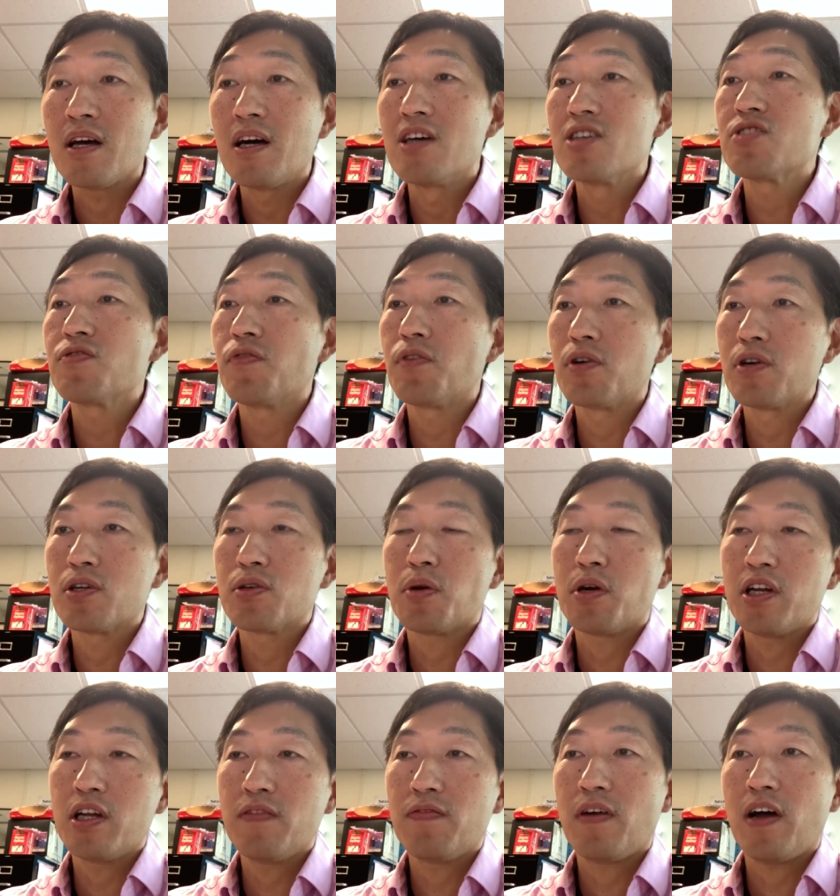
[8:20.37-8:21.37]
As for the
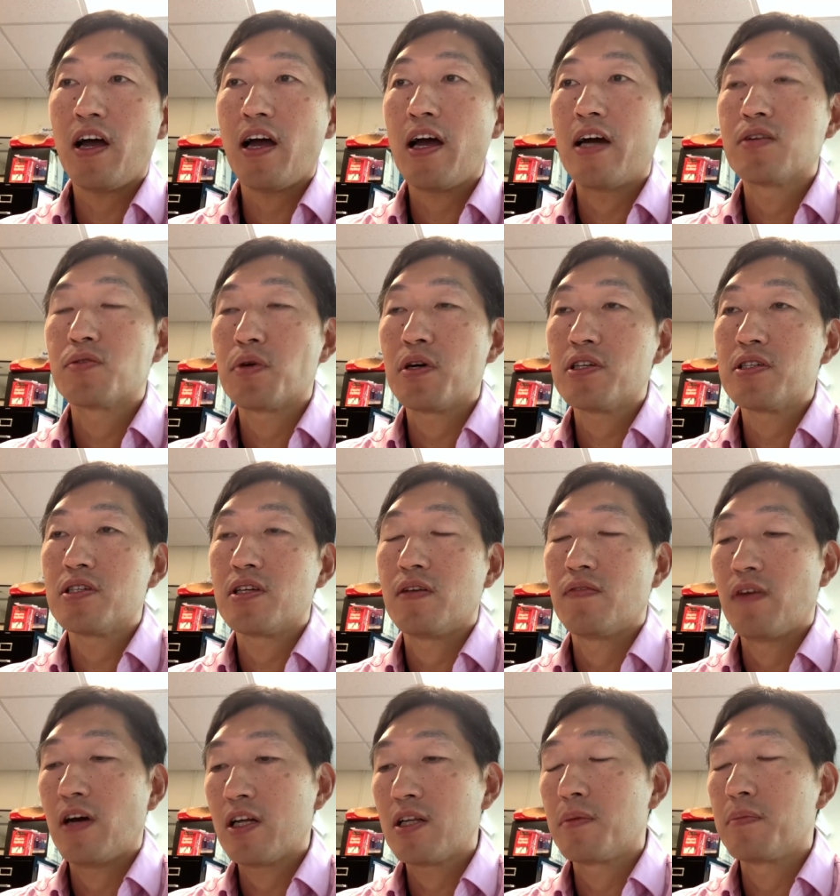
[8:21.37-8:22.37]

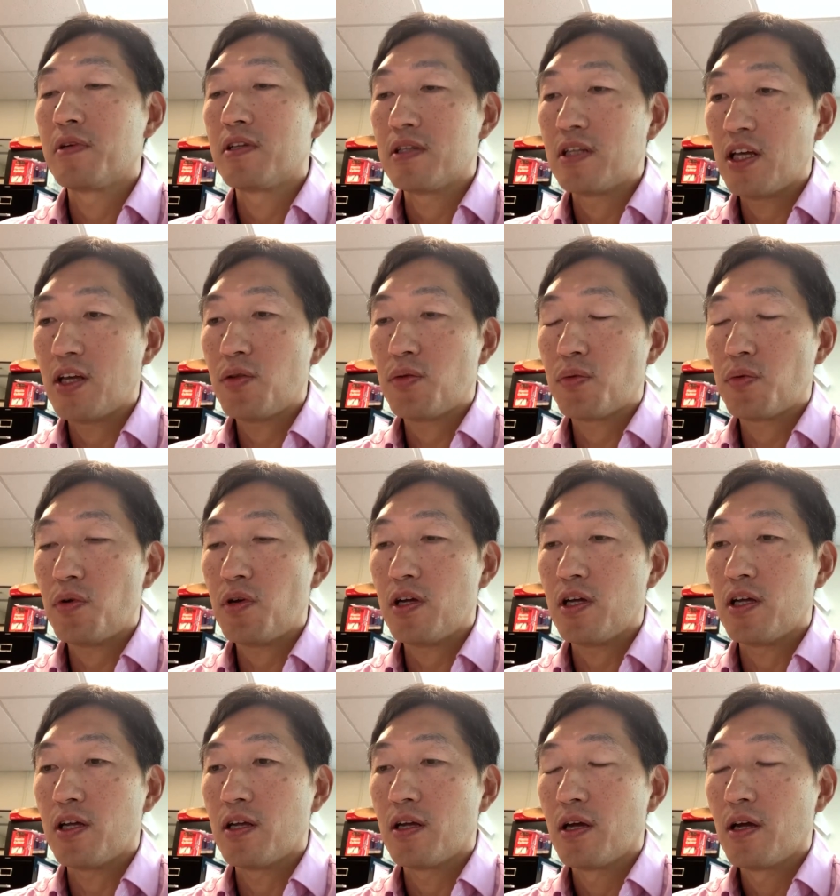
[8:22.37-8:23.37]
25-hydroxy vitamin
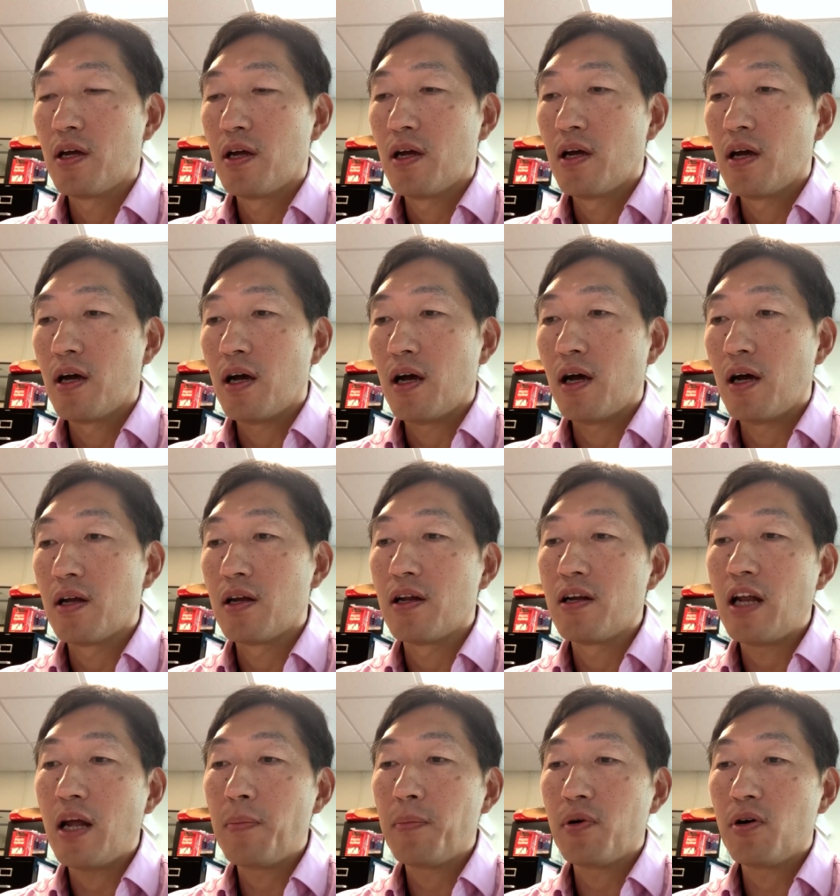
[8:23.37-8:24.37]
D3, uh, the
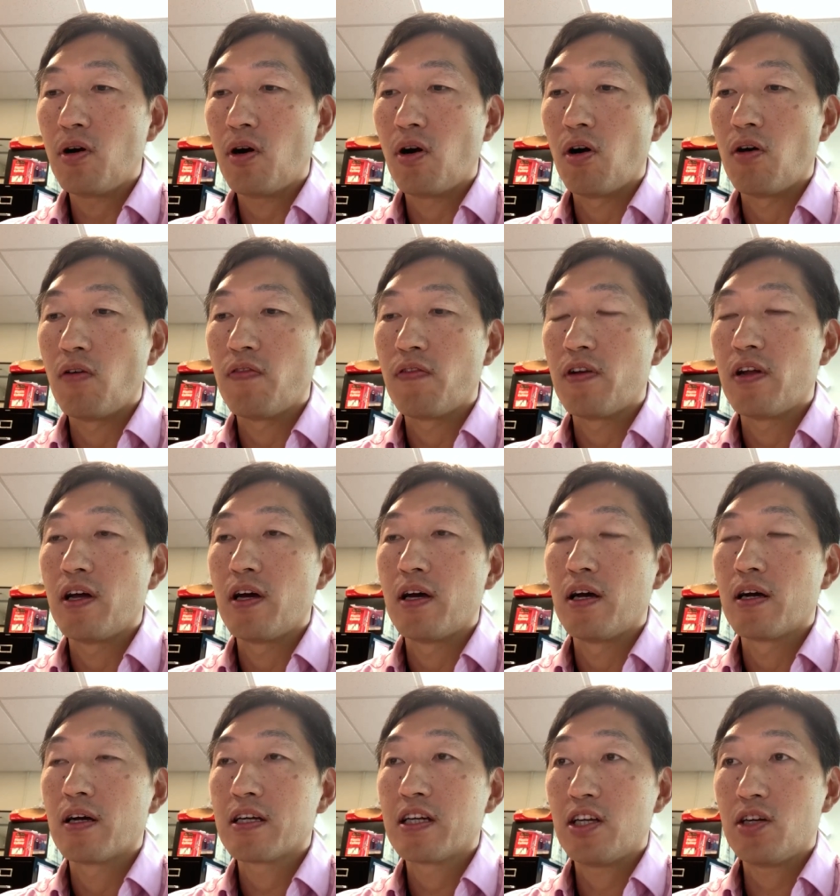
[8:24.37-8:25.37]
number of
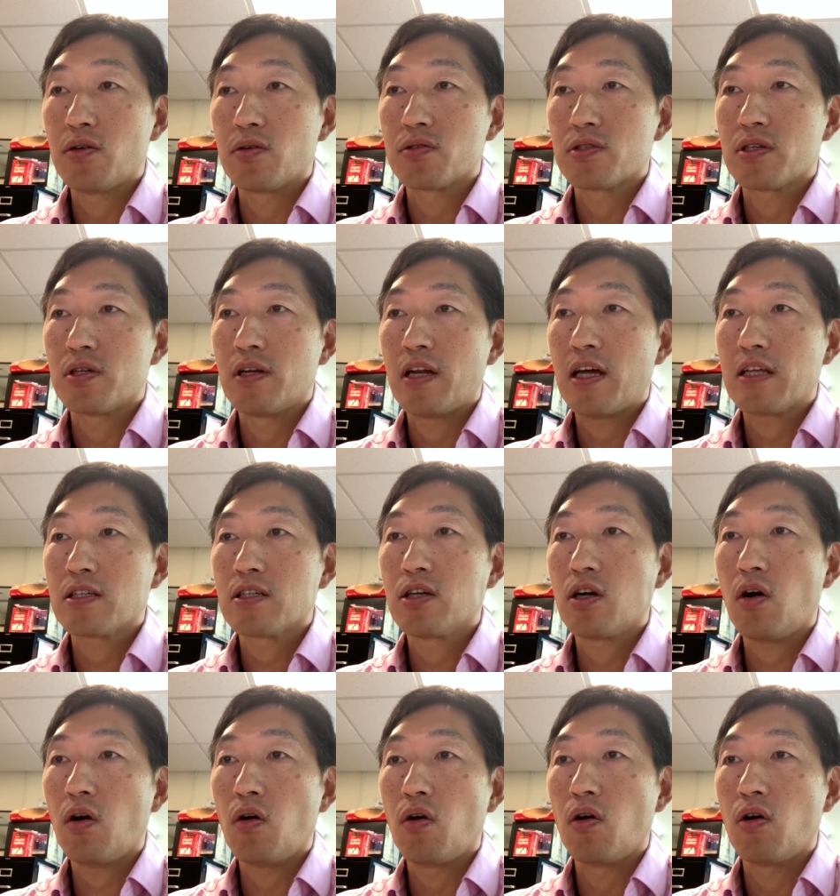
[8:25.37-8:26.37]
the gilt not
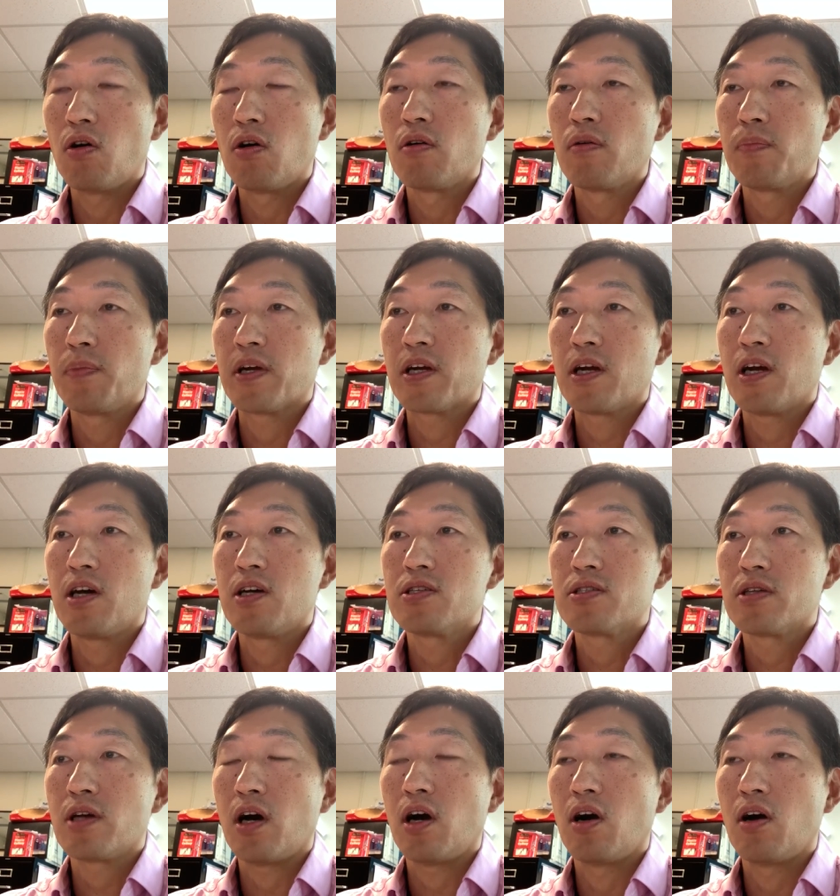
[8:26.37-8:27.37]
core
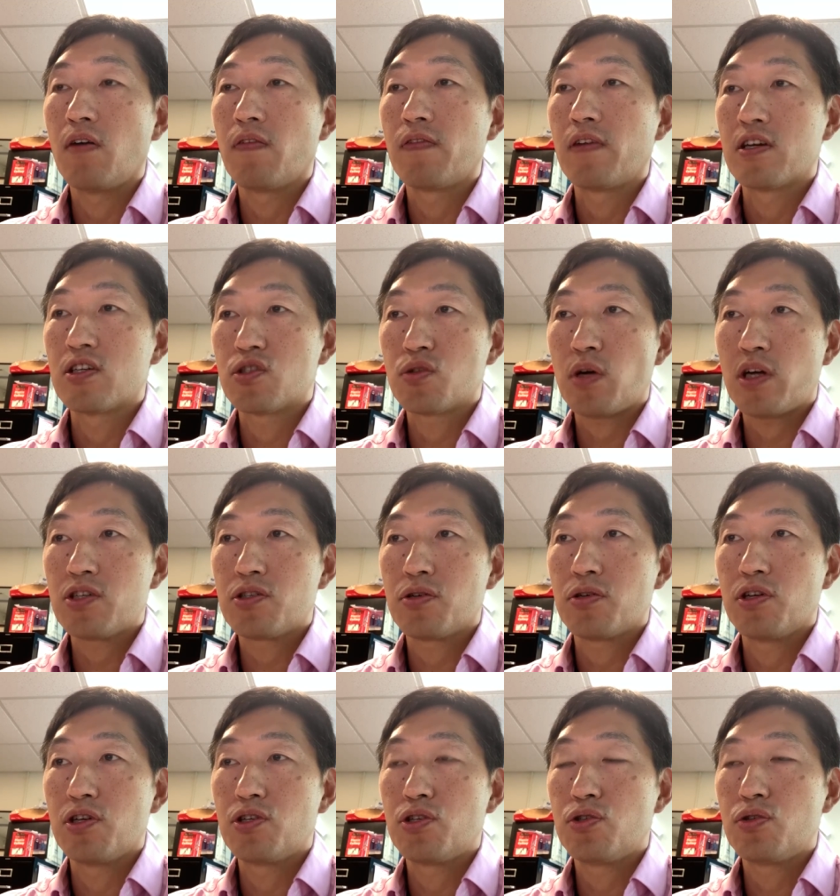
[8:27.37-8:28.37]
because of the
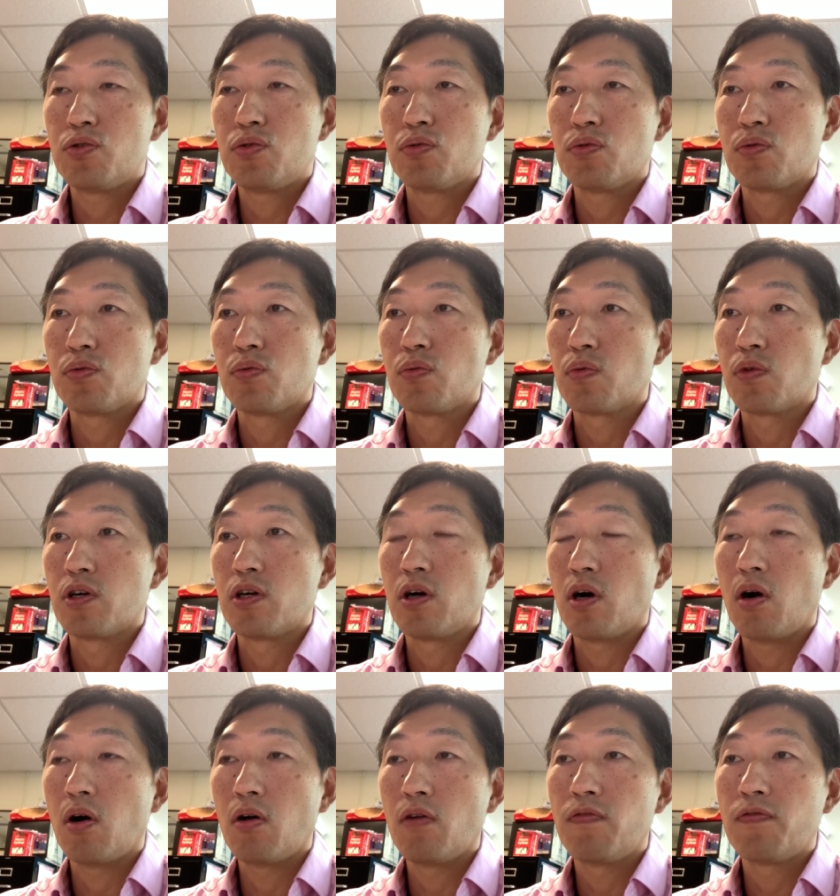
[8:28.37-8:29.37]
structural issue were
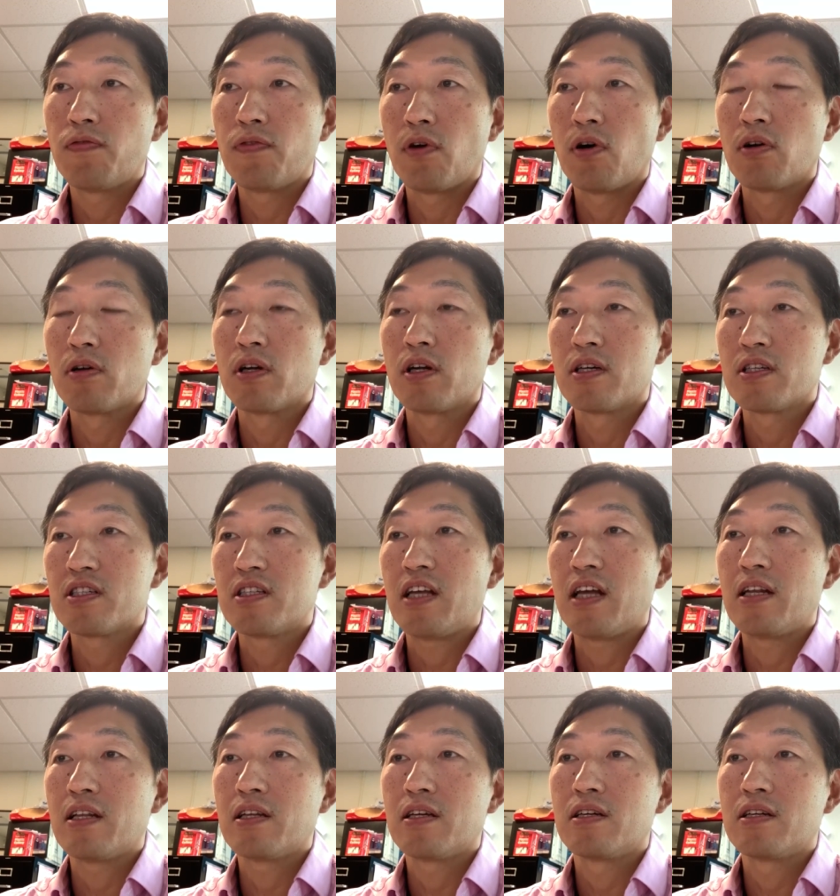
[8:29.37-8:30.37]
all from the
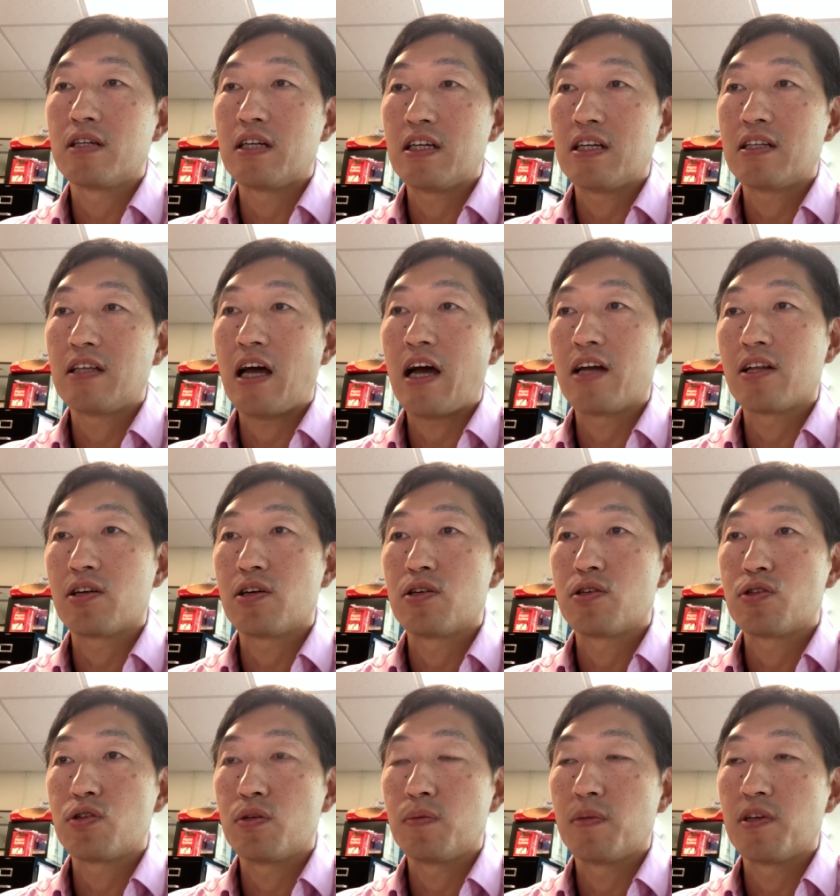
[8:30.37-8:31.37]
standard D dietary
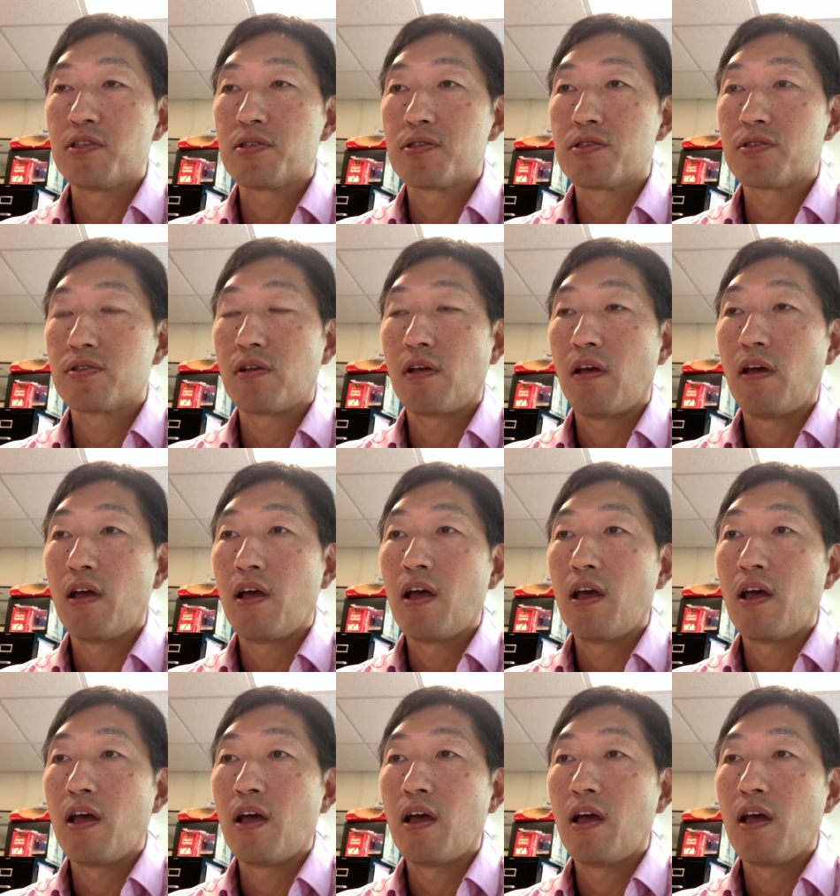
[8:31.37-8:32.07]
treatments.